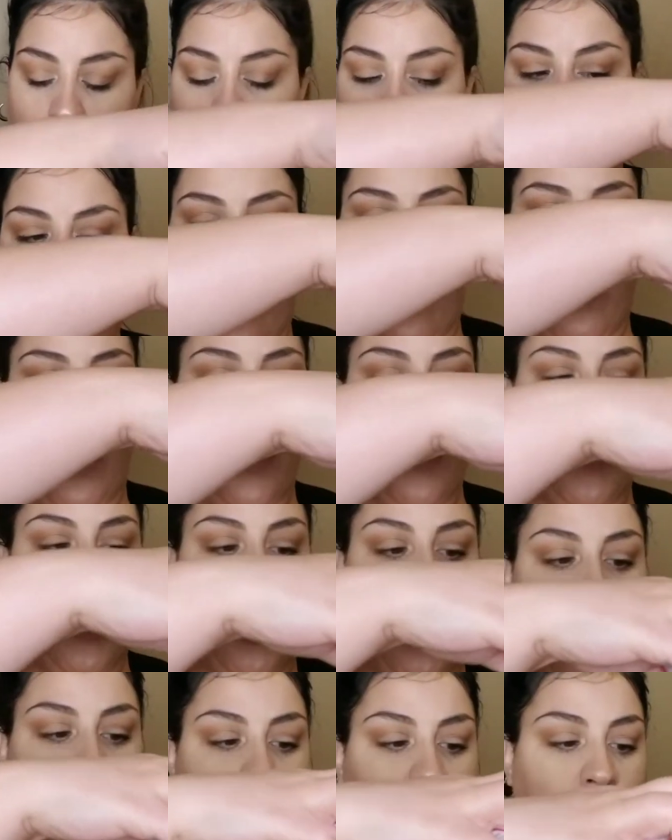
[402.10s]
So I wanted to
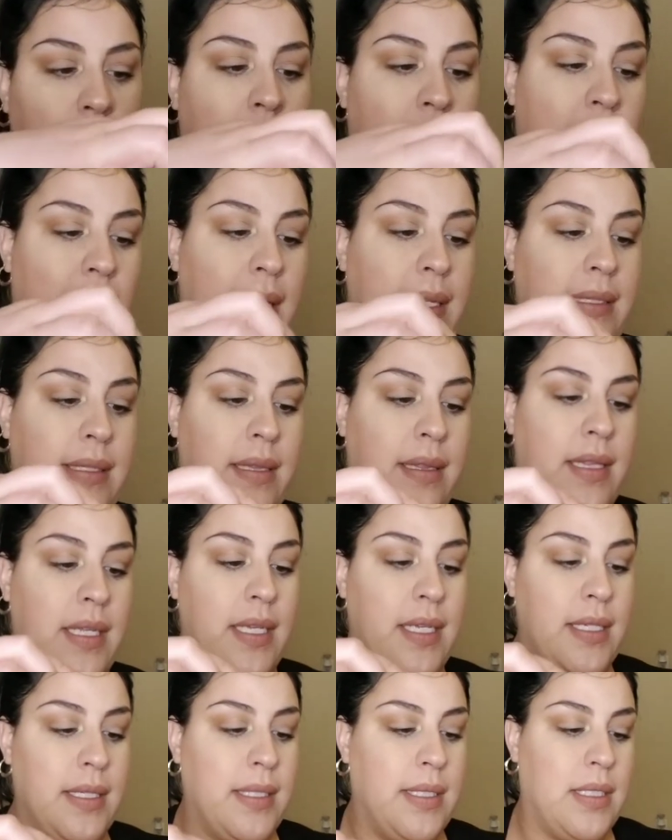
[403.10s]
show you guys
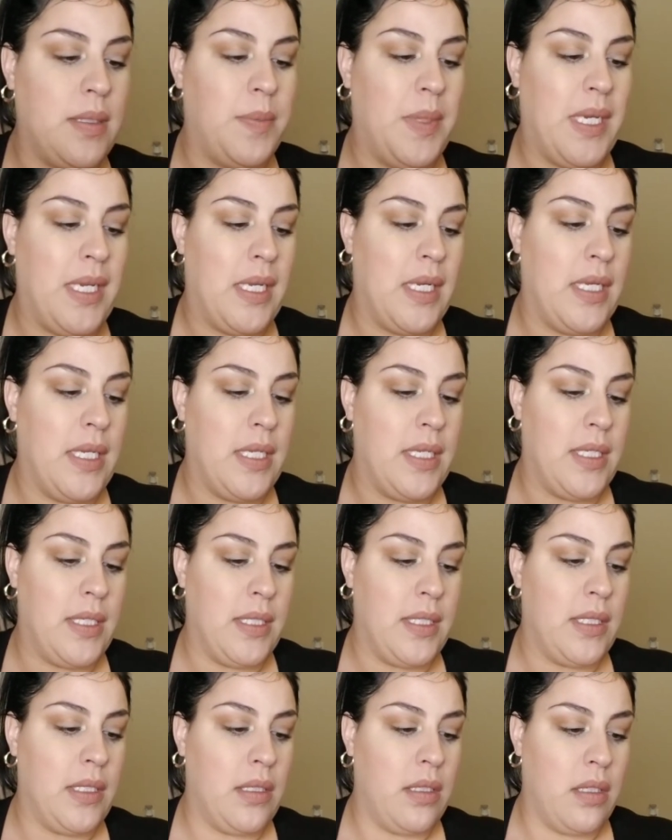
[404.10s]
this
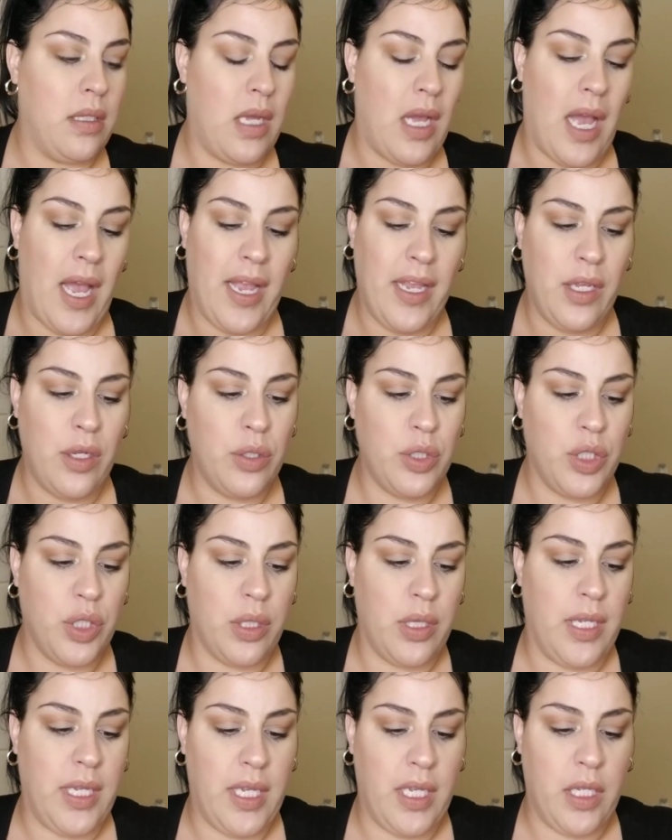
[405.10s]
because I
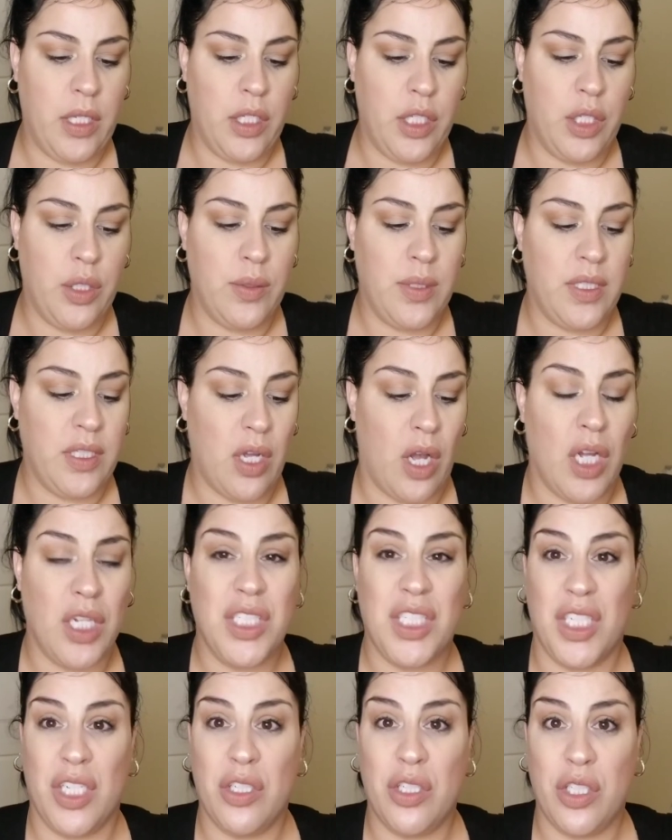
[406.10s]
usually use
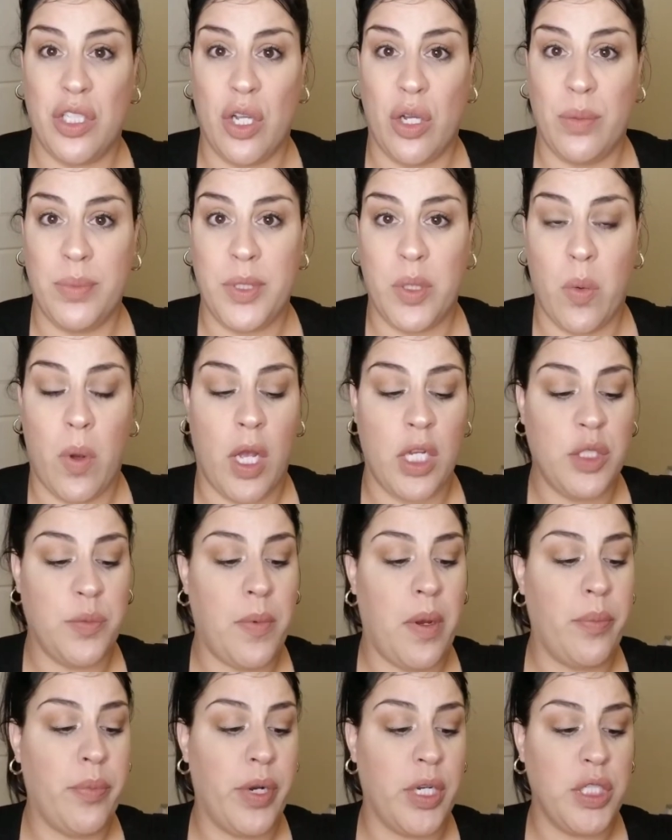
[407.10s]
Dawn dish soap to wash
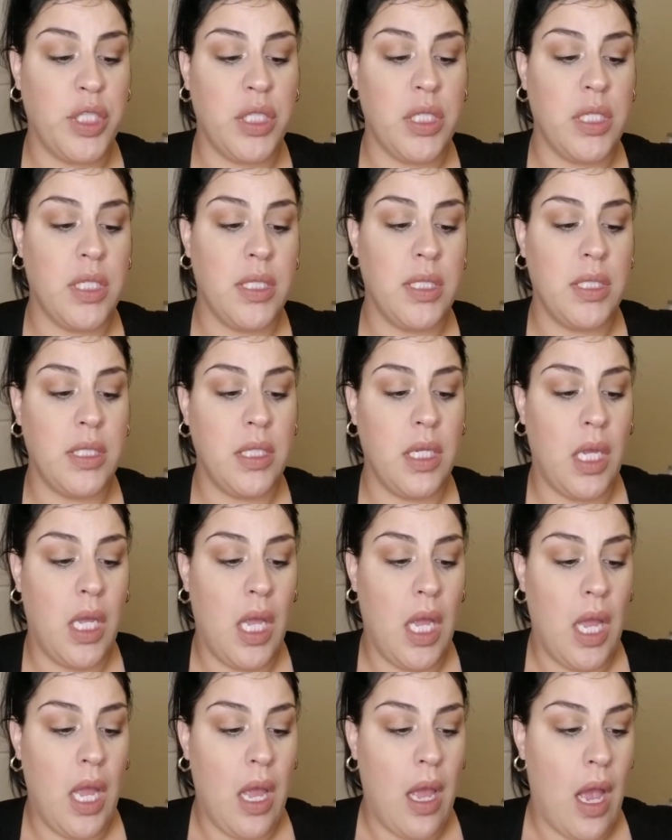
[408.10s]
my brushes.
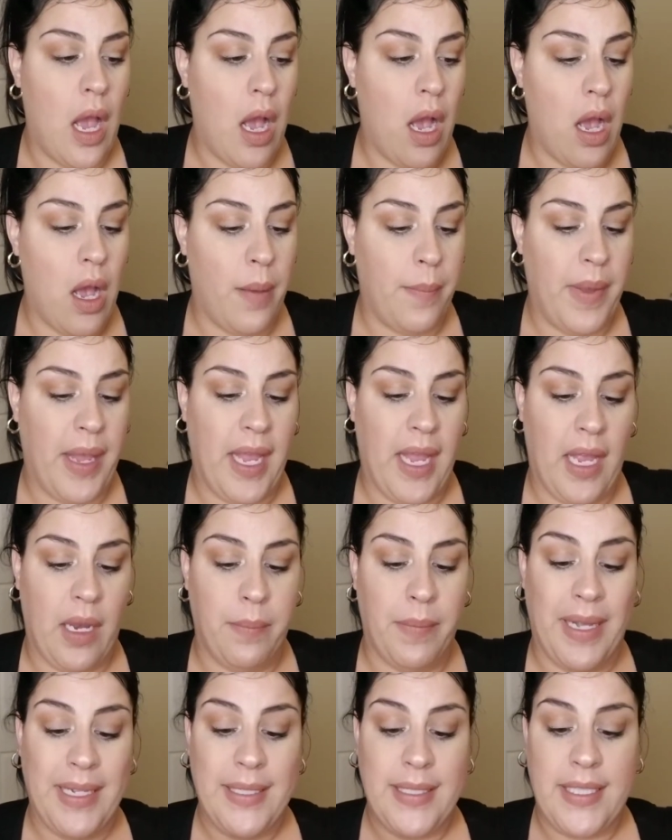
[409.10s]
Um,
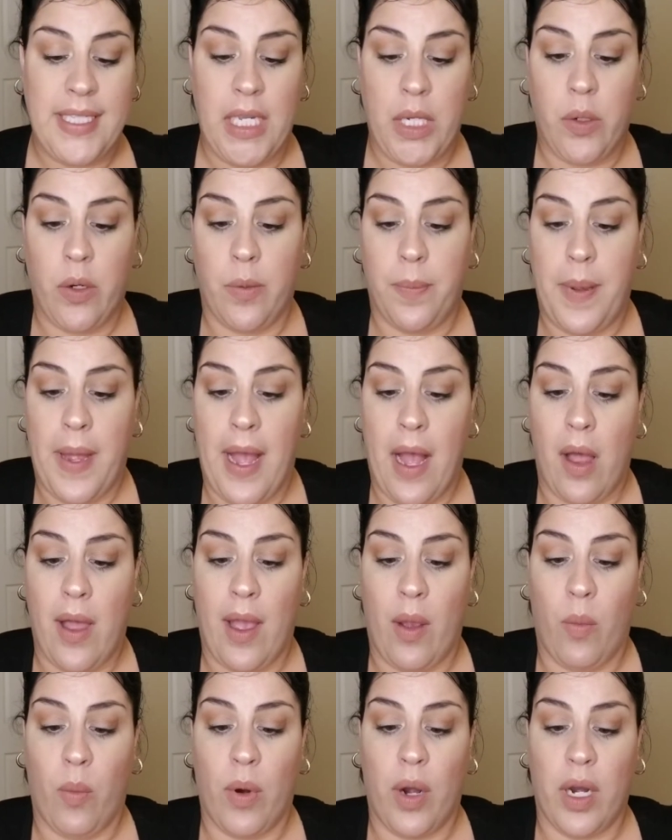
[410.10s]
and my secret pal
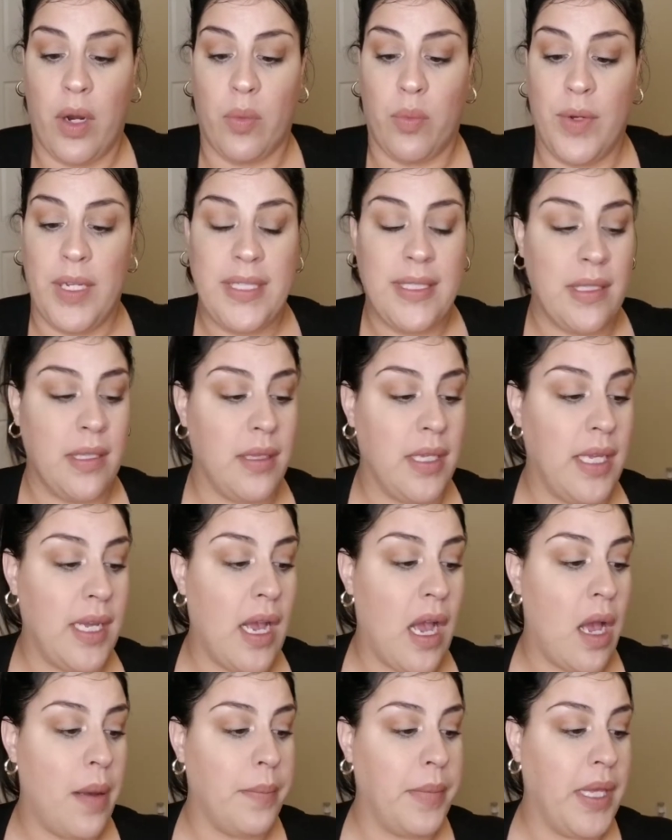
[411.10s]
at work recently
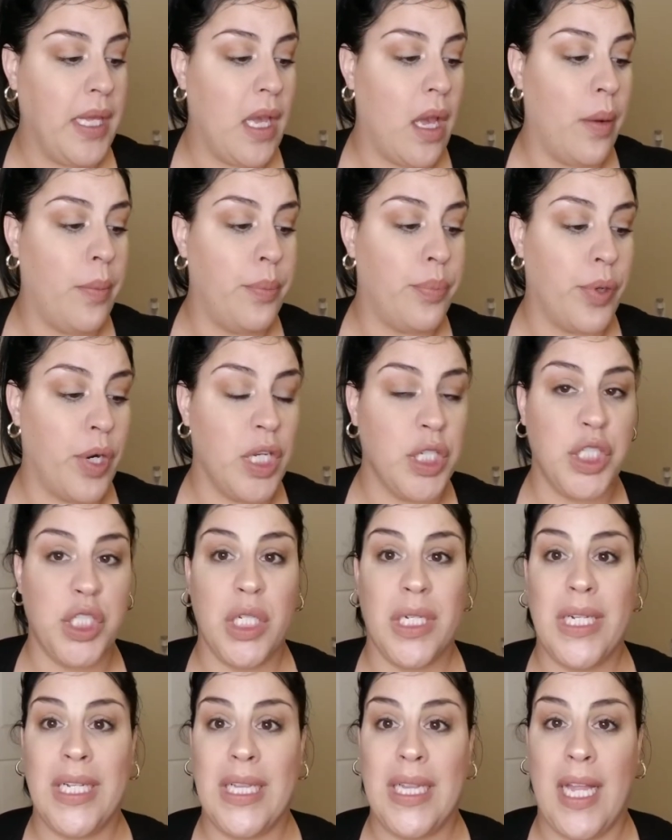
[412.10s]
got me a
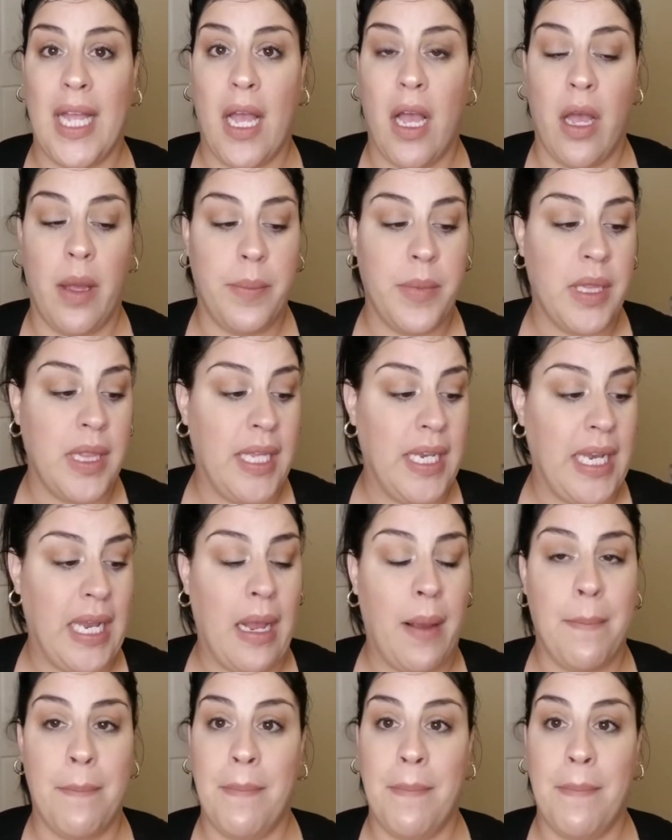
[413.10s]
brush cl um, cleaning